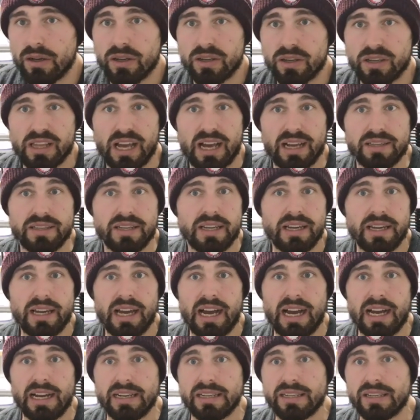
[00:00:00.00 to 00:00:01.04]
So that's it,
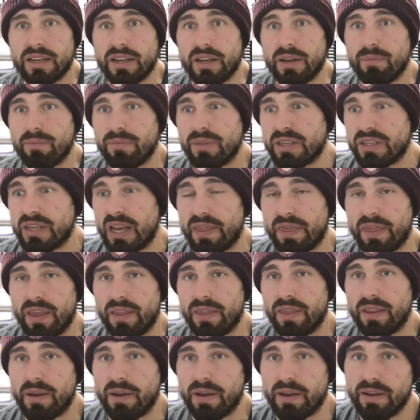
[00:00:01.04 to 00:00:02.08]
guys. They said
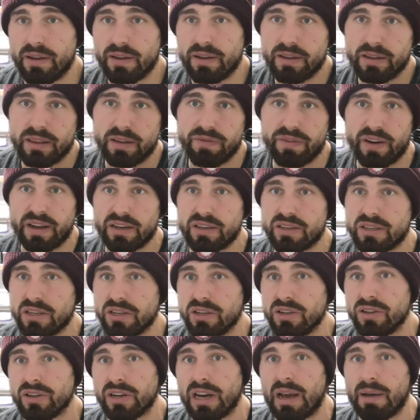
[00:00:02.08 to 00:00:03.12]
that the fan
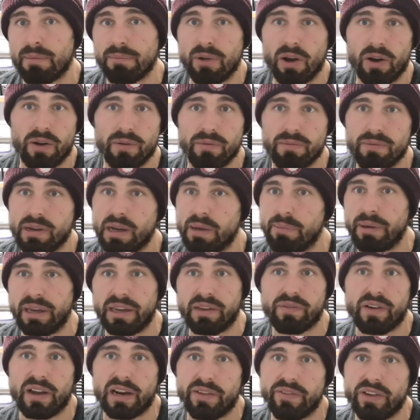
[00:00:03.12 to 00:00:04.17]
zone, I'm not a
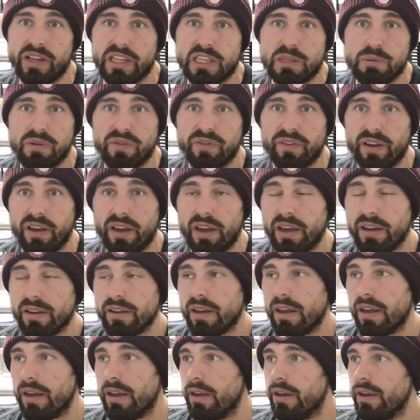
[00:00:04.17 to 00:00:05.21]
big fan of it, to be fair.
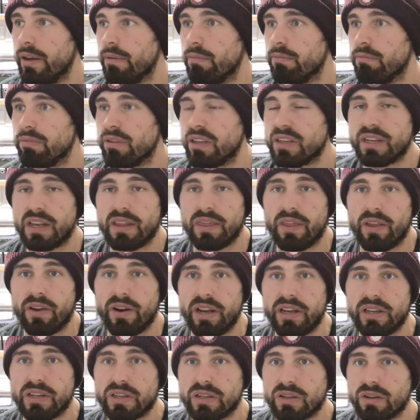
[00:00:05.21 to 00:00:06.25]
They said that
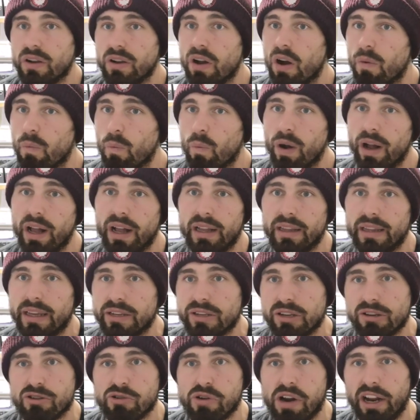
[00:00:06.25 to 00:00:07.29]
it's gone well.
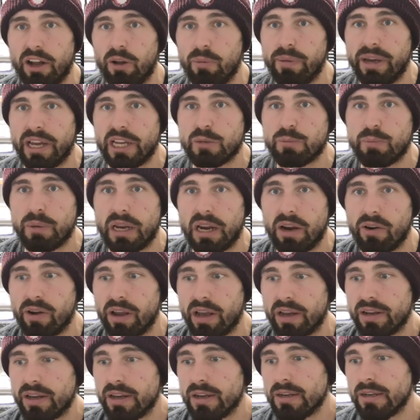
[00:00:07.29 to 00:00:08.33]
It's a trial-based
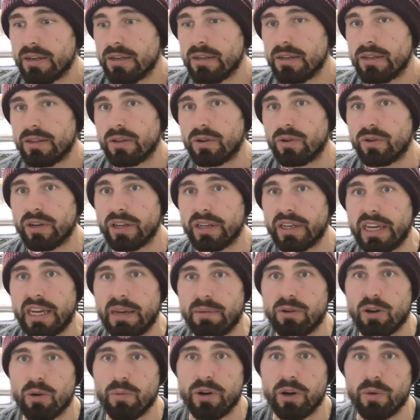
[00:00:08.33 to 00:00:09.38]
period. They're going to
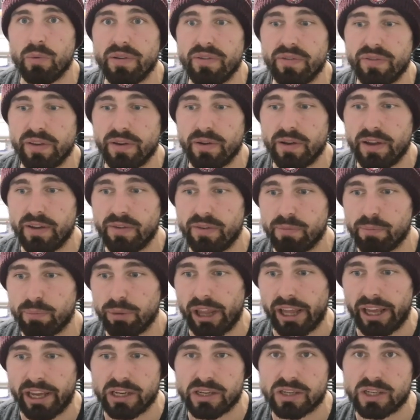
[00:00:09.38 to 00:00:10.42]
keep coming up with
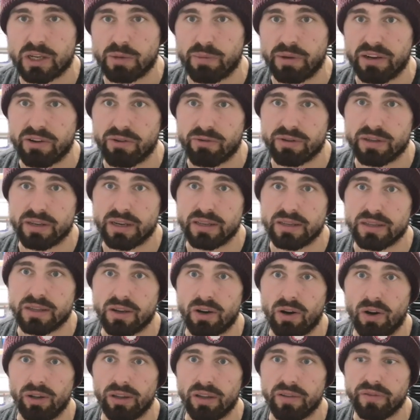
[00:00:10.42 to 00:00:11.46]
players to be inducted into the
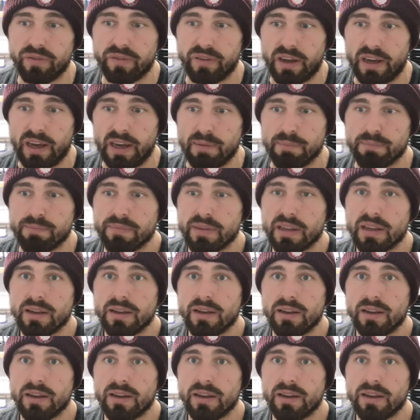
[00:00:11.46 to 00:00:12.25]
Hall of Fame.